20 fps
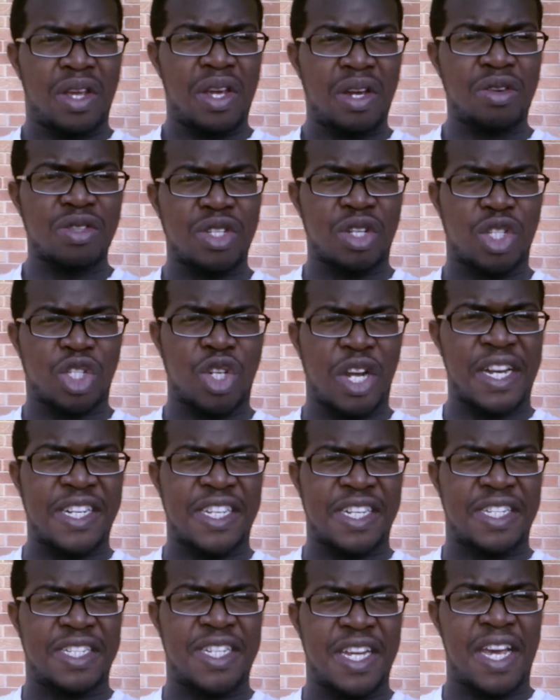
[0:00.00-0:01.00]
It was a
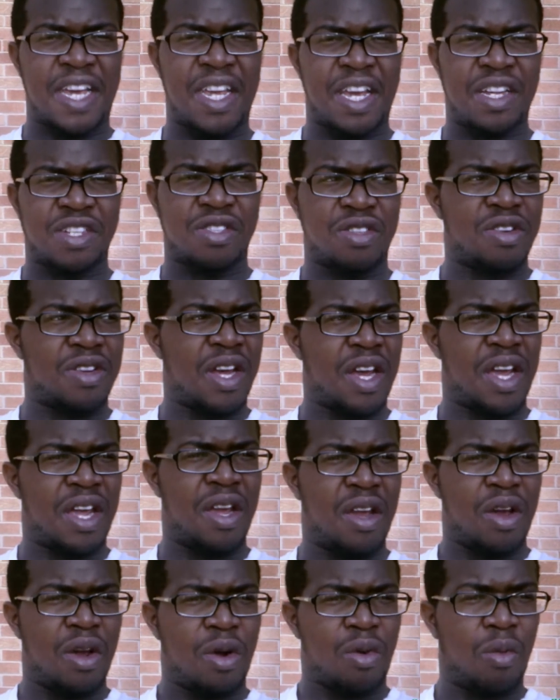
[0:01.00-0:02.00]
tragic day yesterday
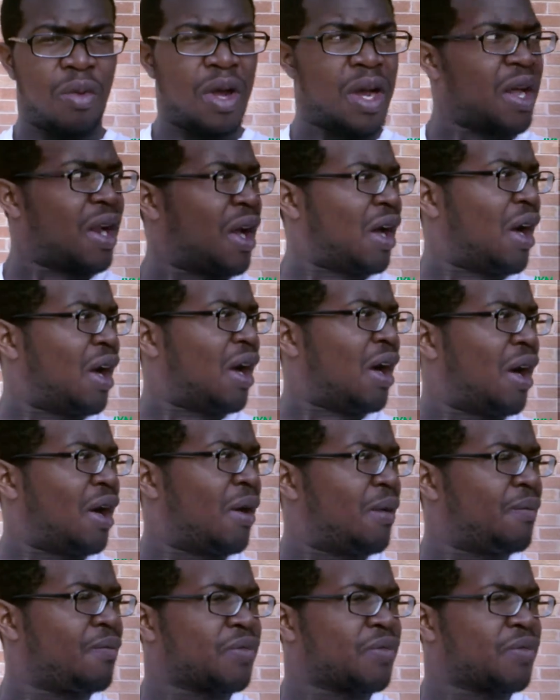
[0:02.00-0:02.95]
when a